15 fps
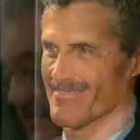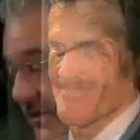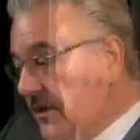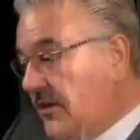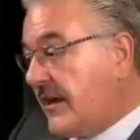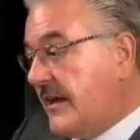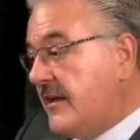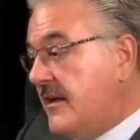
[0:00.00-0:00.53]

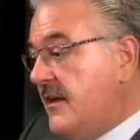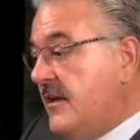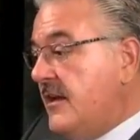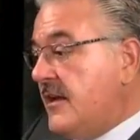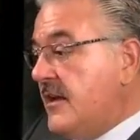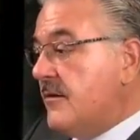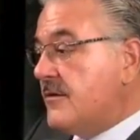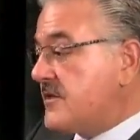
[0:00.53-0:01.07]
Absolutely.
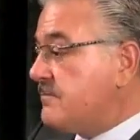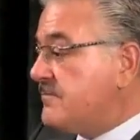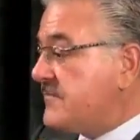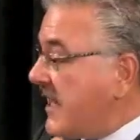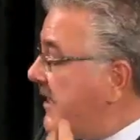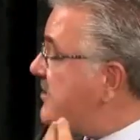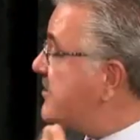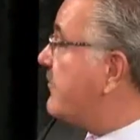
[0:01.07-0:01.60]
There was
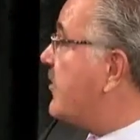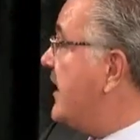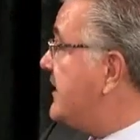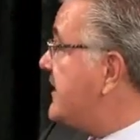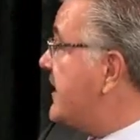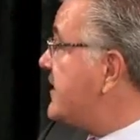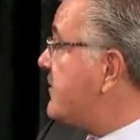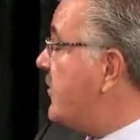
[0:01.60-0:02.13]
tons of
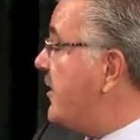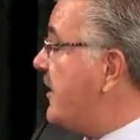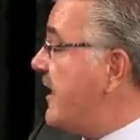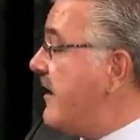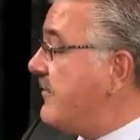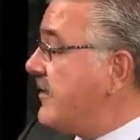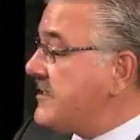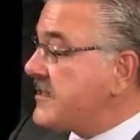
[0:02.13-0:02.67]
great testimony
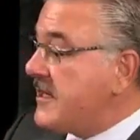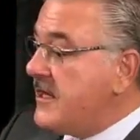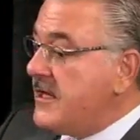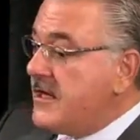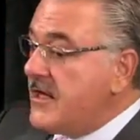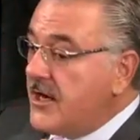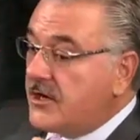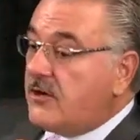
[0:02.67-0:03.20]
and evidence.
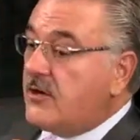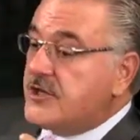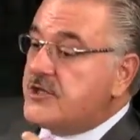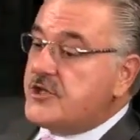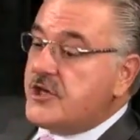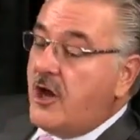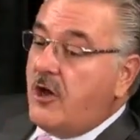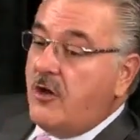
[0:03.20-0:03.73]
And, of
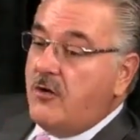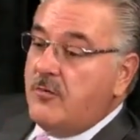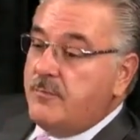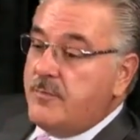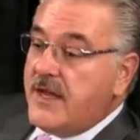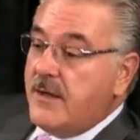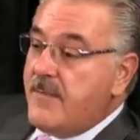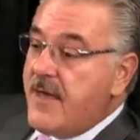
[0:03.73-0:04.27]
course, Joe,
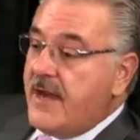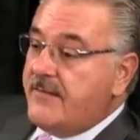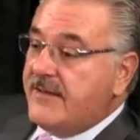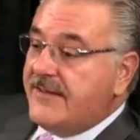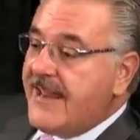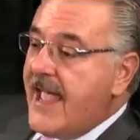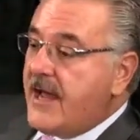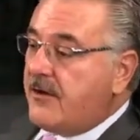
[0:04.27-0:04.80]
being a man
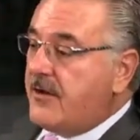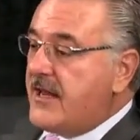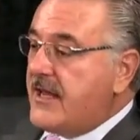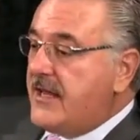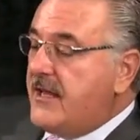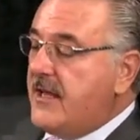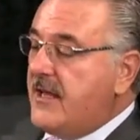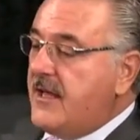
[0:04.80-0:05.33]
of
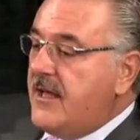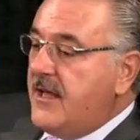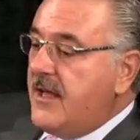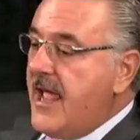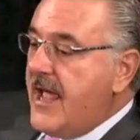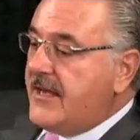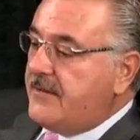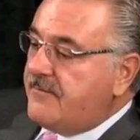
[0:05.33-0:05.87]
integrity,
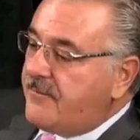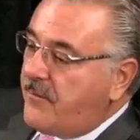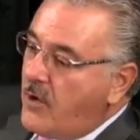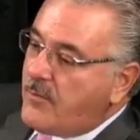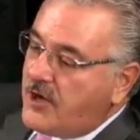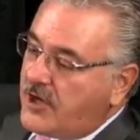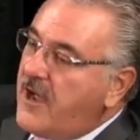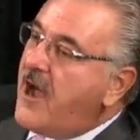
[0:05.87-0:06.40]
had
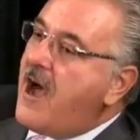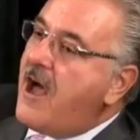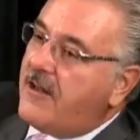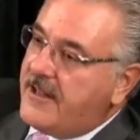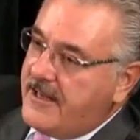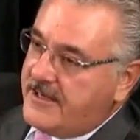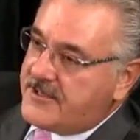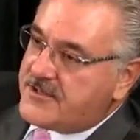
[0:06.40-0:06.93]
former
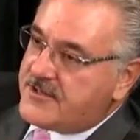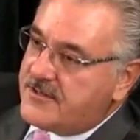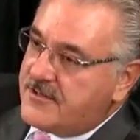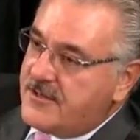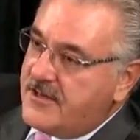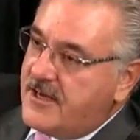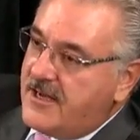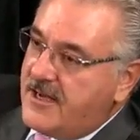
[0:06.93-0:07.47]
colleagues
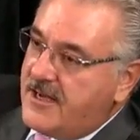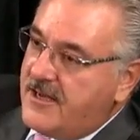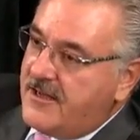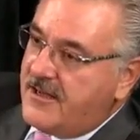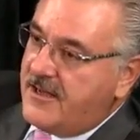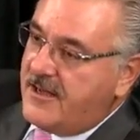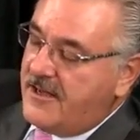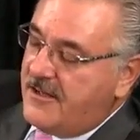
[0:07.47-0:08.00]

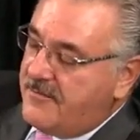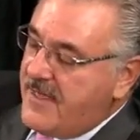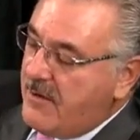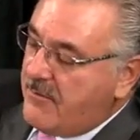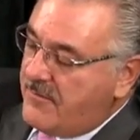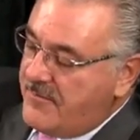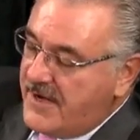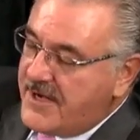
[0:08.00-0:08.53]

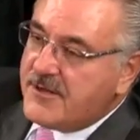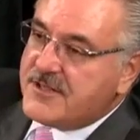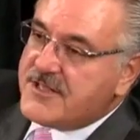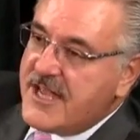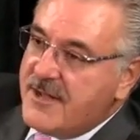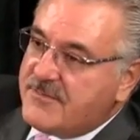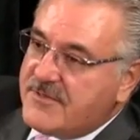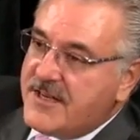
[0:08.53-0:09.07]
that were
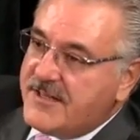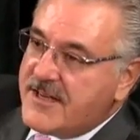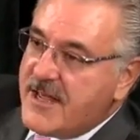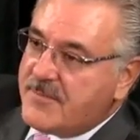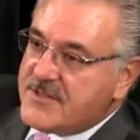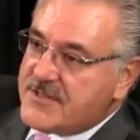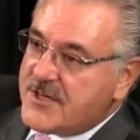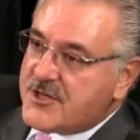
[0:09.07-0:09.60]
videotaped in a
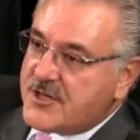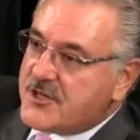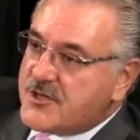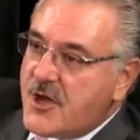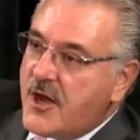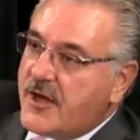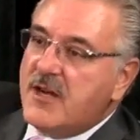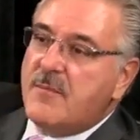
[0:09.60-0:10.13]
deposition
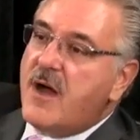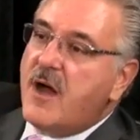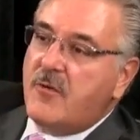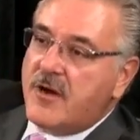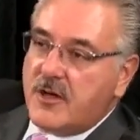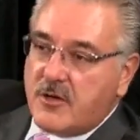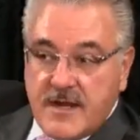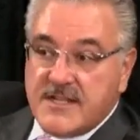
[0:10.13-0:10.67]
talking
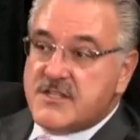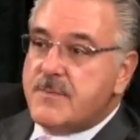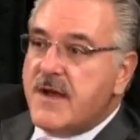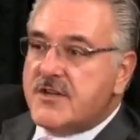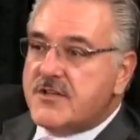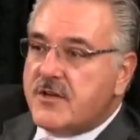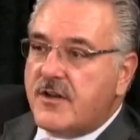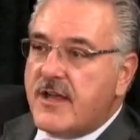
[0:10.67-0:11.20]
about what a great
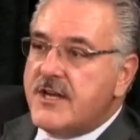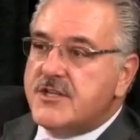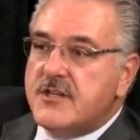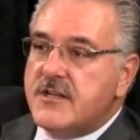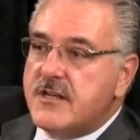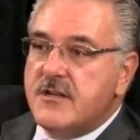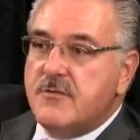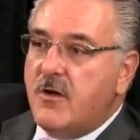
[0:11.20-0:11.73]
special
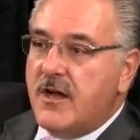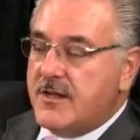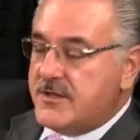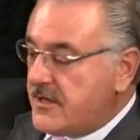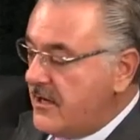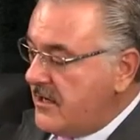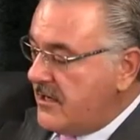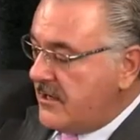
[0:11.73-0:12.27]
agent he
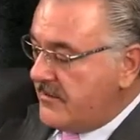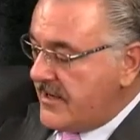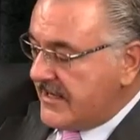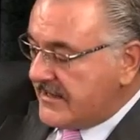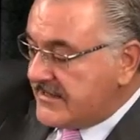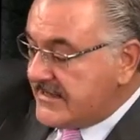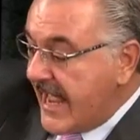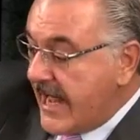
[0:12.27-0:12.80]
was,
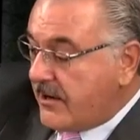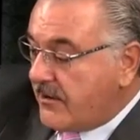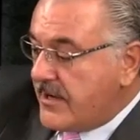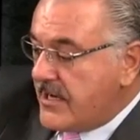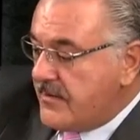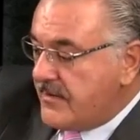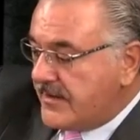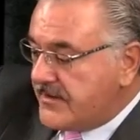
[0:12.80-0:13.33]
the
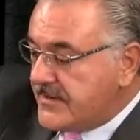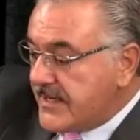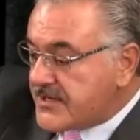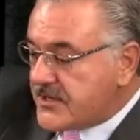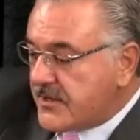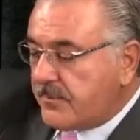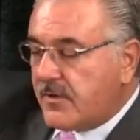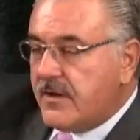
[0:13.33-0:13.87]
integrity, the
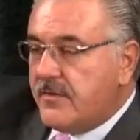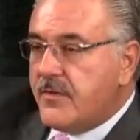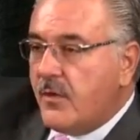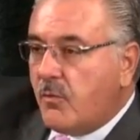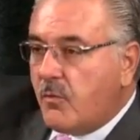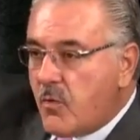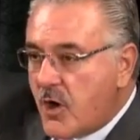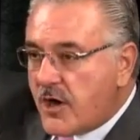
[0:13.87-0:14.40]
discipline,
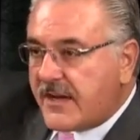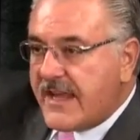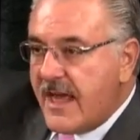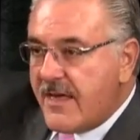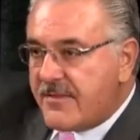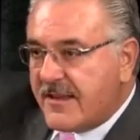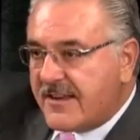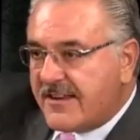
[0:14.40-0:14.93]
the work
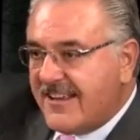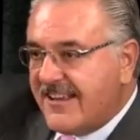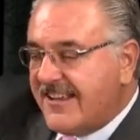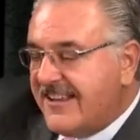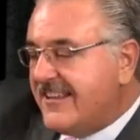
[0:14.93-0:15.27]
ethic.